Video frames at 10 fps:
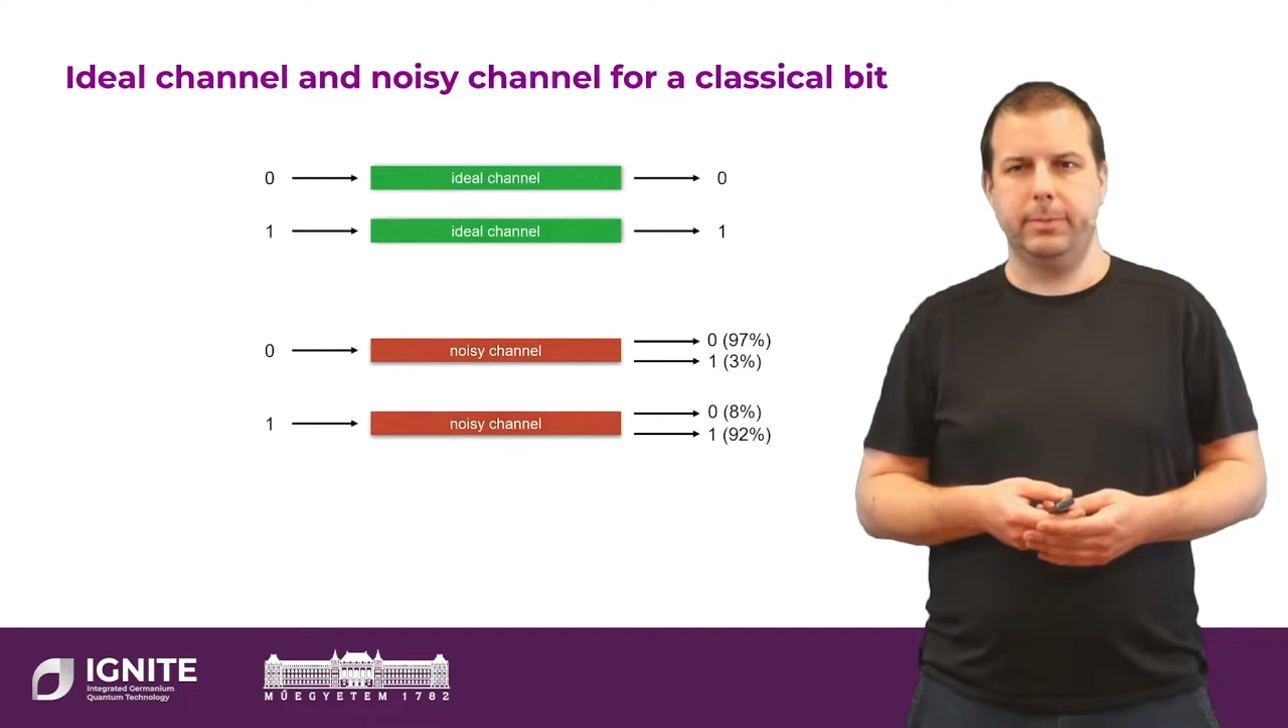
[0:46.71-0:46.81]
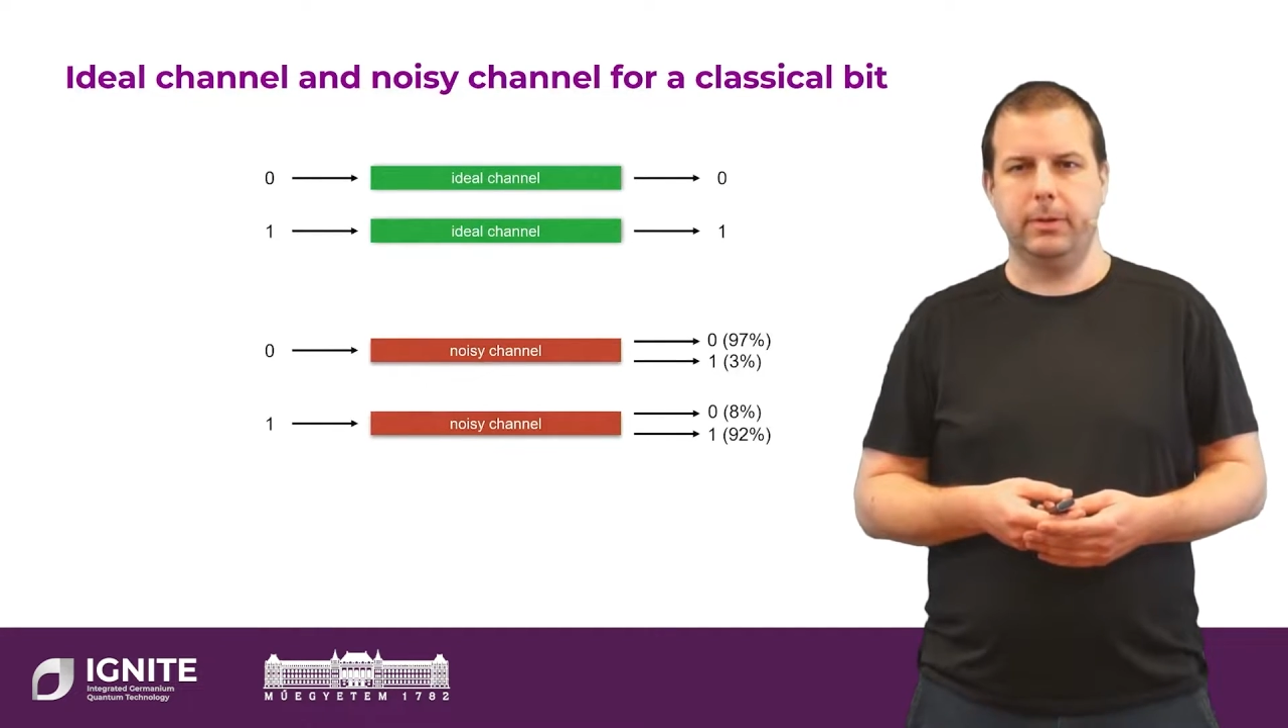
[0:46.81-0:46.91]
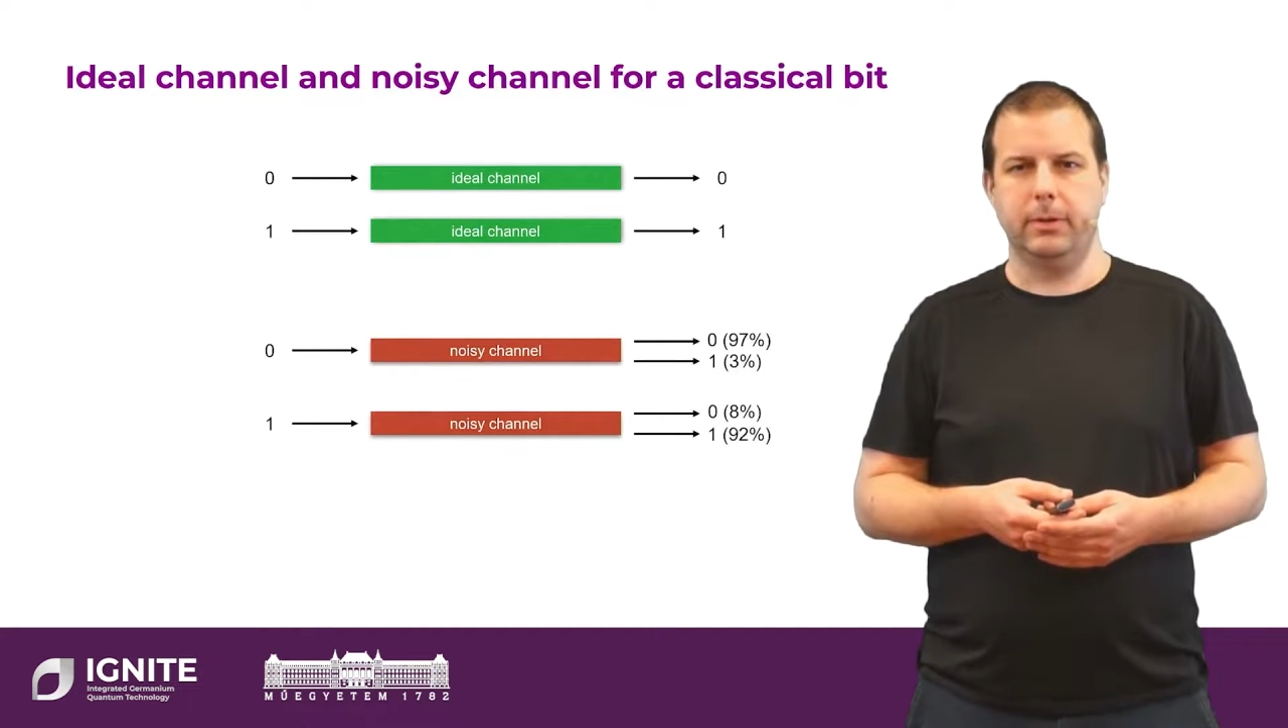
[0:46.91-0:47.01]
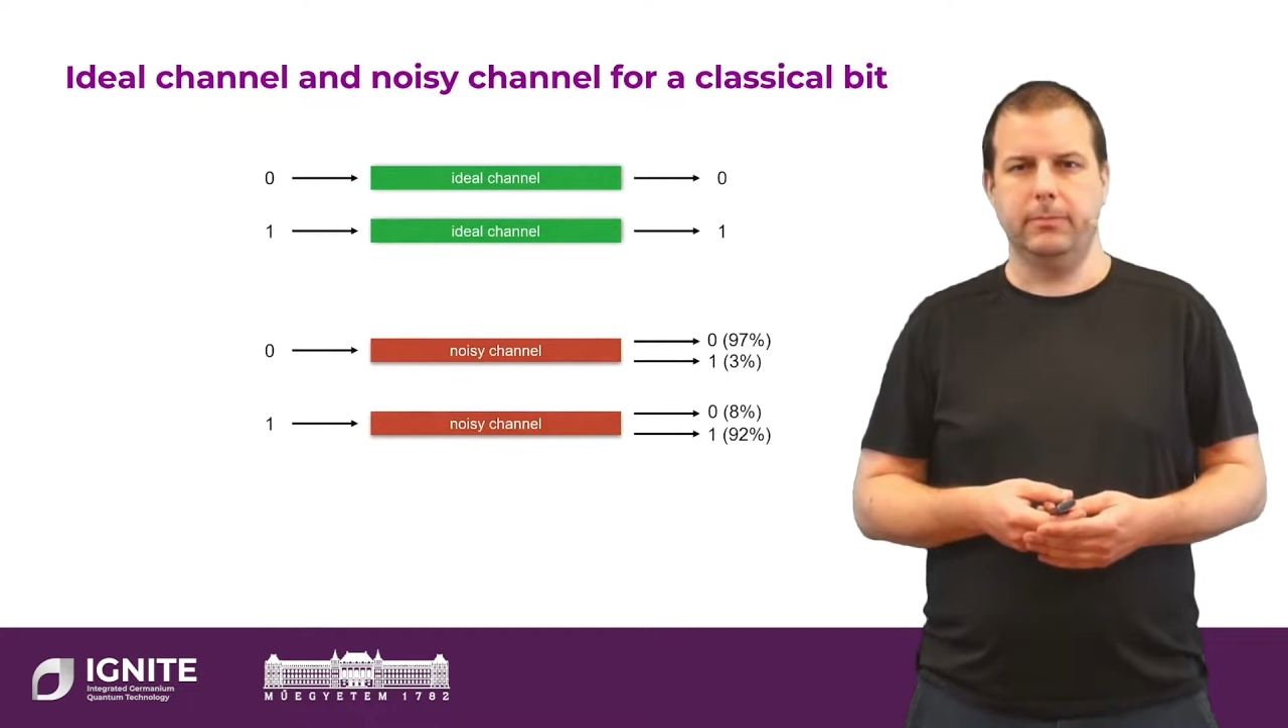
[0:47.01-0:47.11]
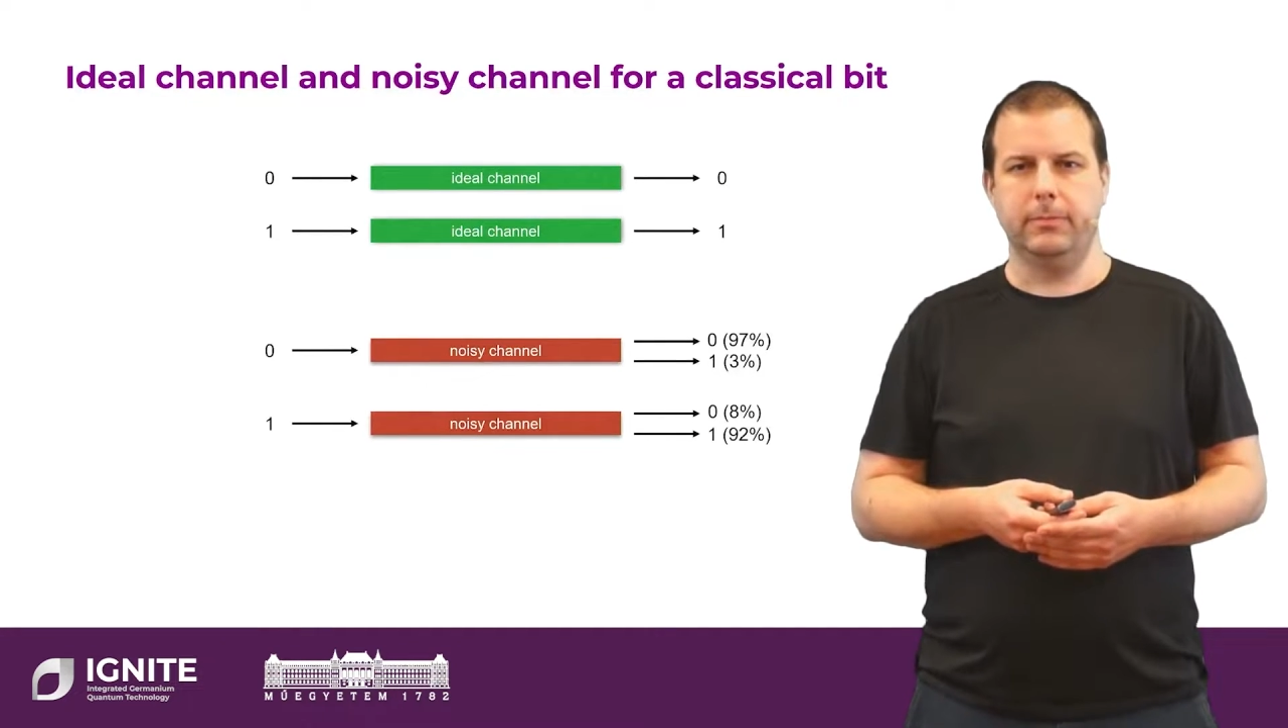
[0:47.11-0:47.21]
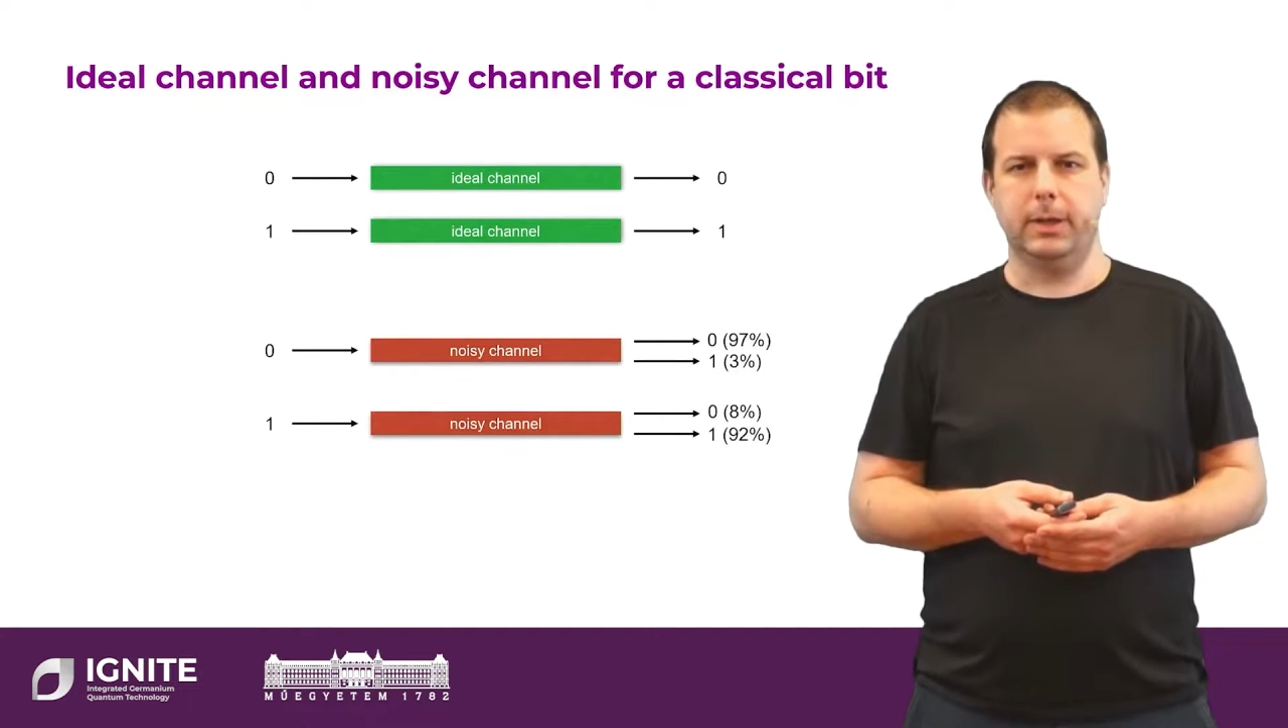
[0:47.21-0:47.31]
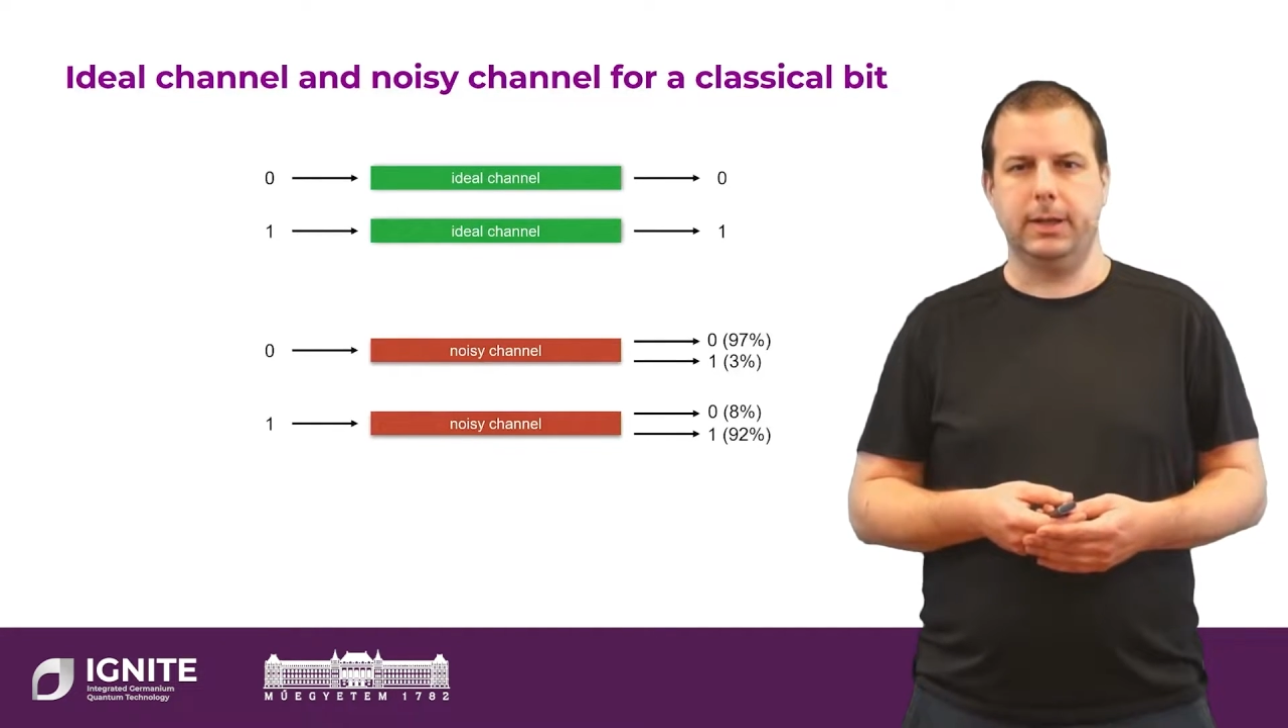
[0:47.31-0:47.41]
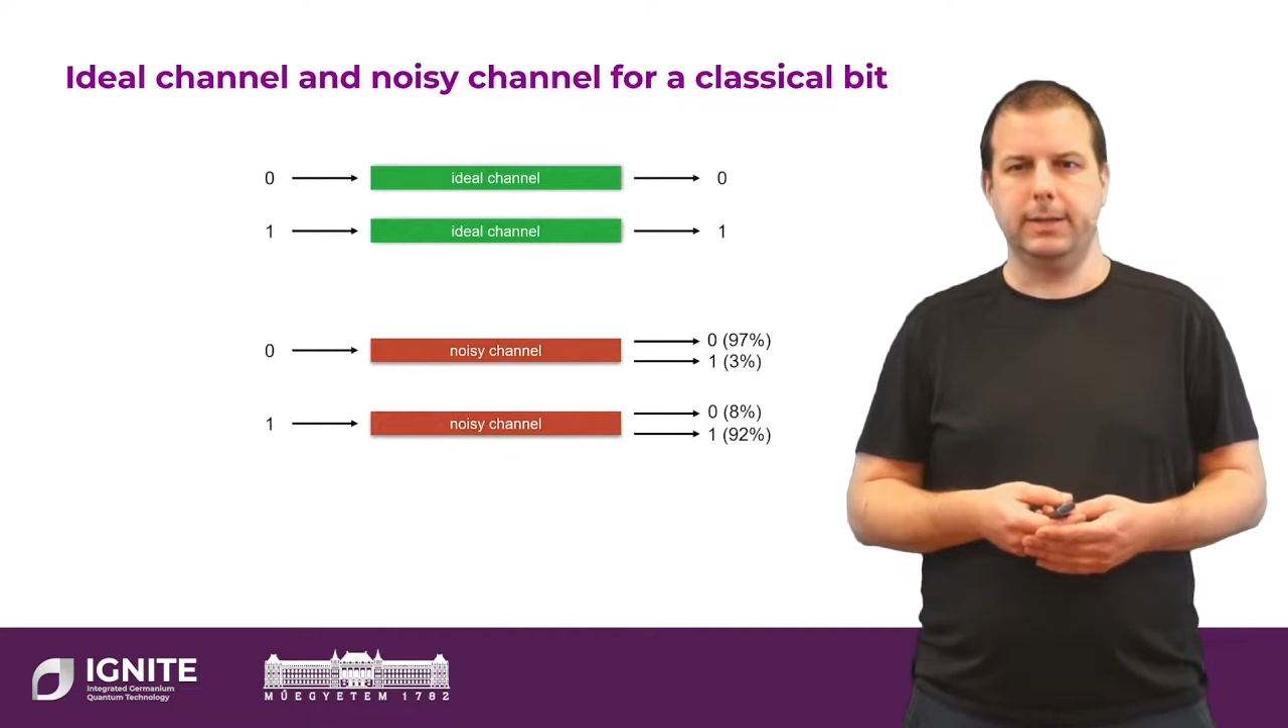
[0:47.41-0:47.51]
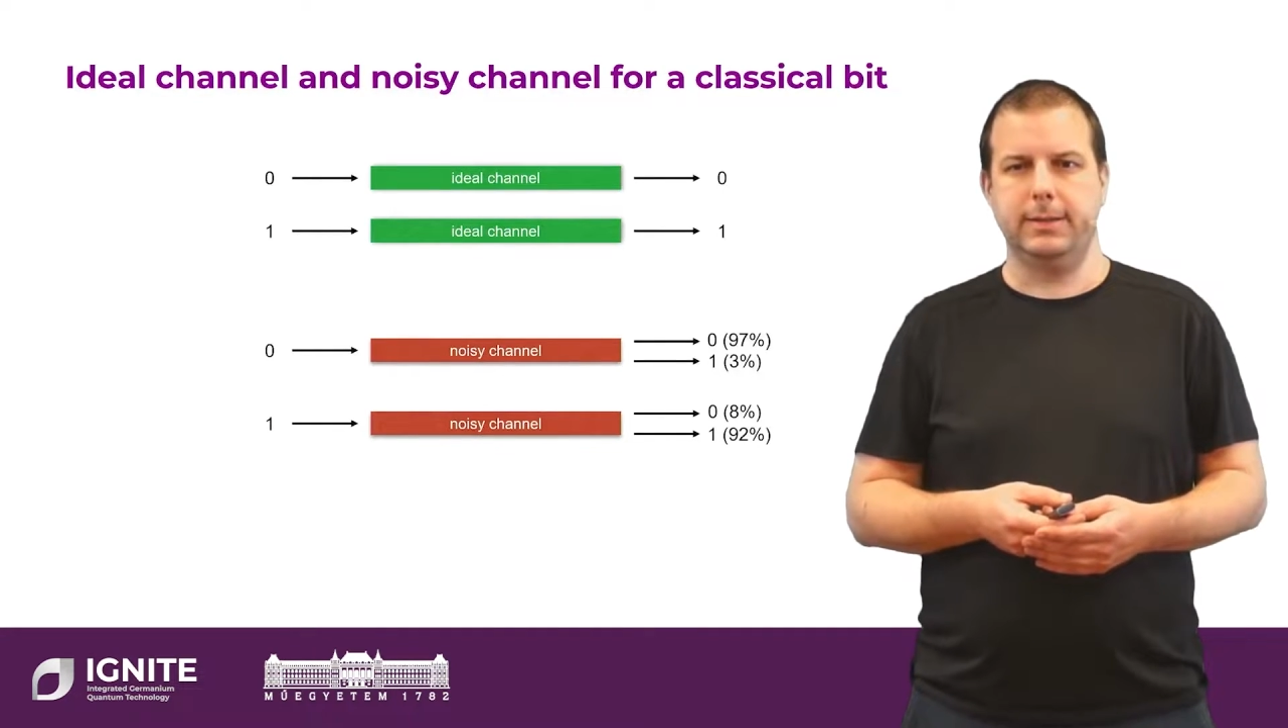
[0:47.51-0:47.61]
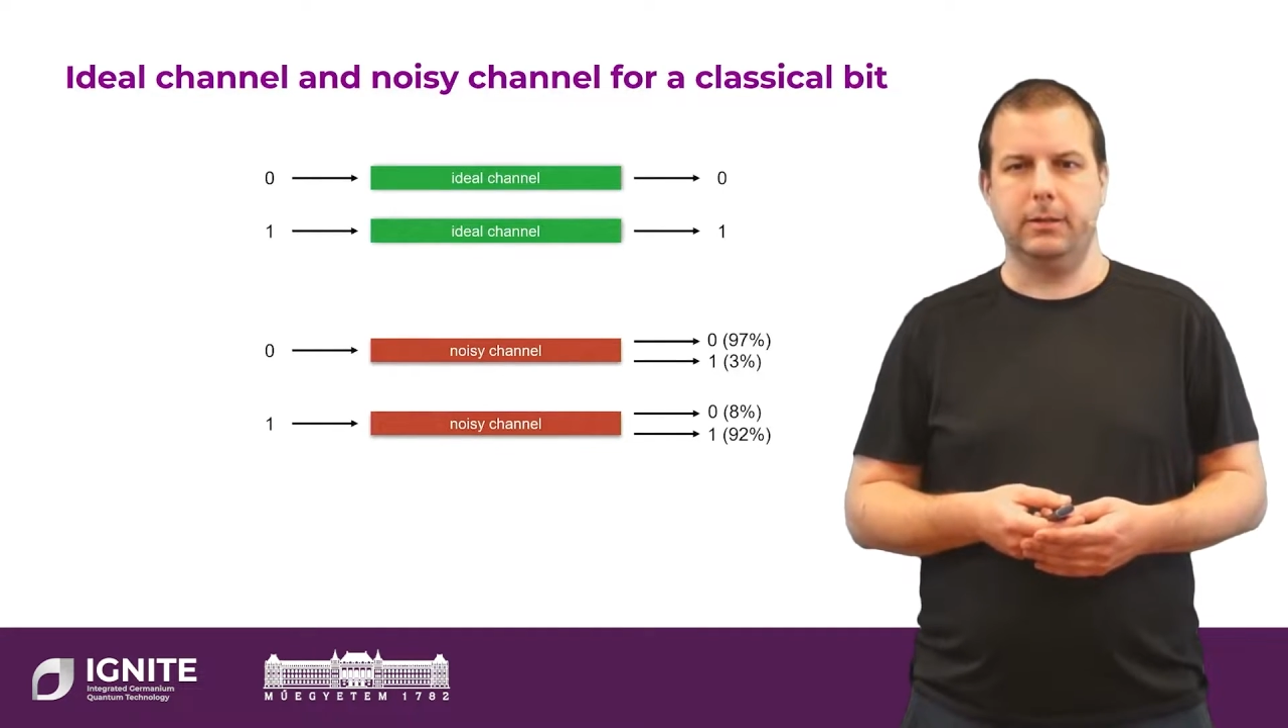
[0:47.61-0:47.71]
a
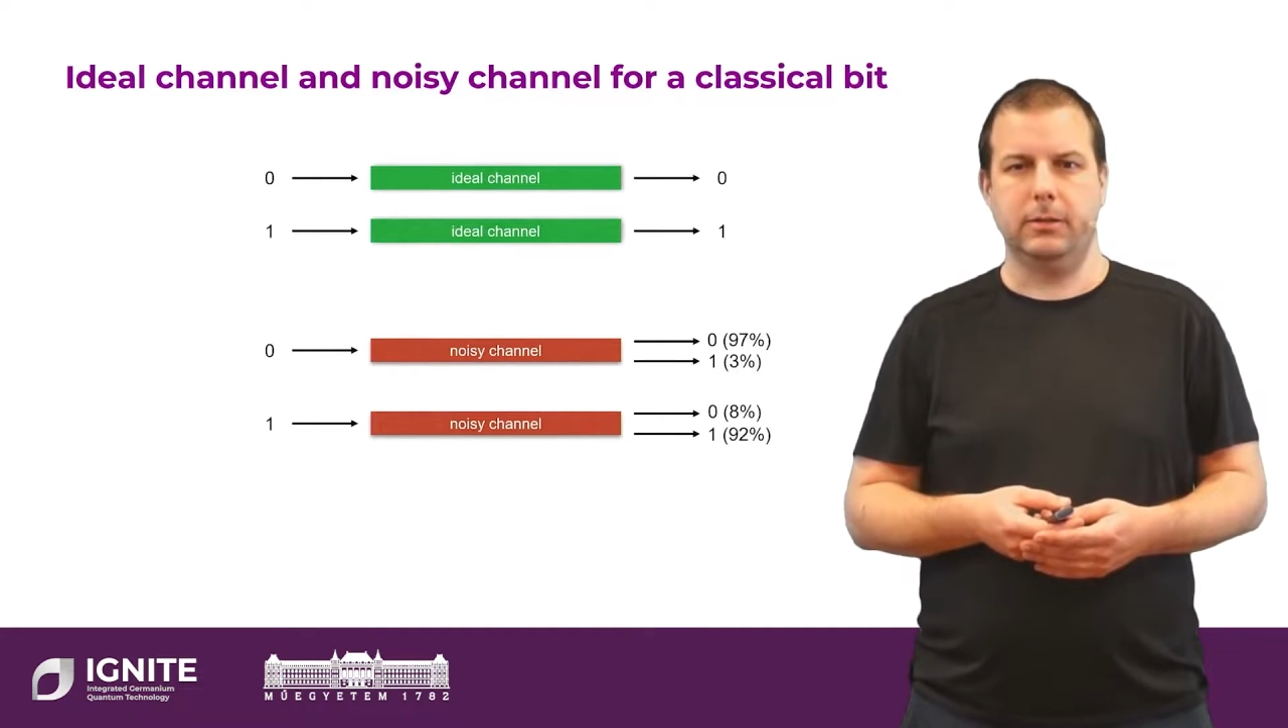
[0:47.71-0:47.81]
classical